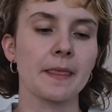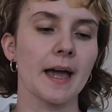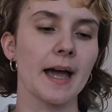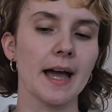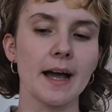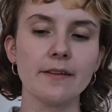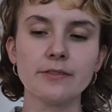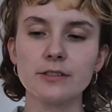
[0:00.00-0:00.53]
I
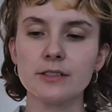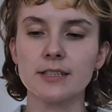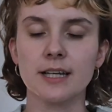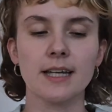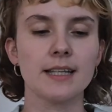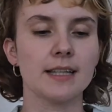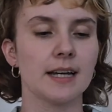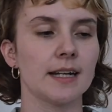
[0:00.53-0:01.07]
have to
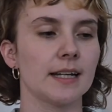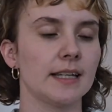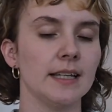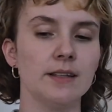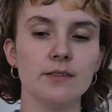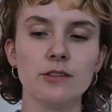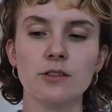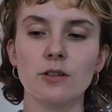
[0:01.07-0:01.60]
say that
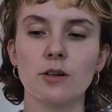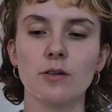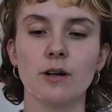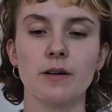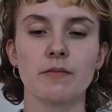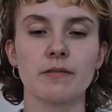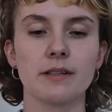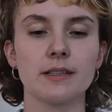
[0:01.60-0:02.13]
even though
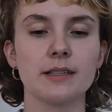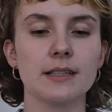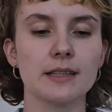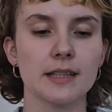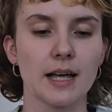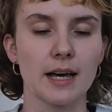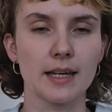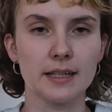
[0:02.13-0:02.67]
I really
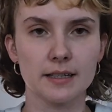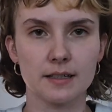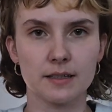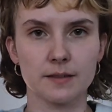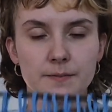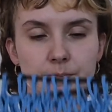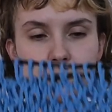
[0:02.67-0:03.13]
like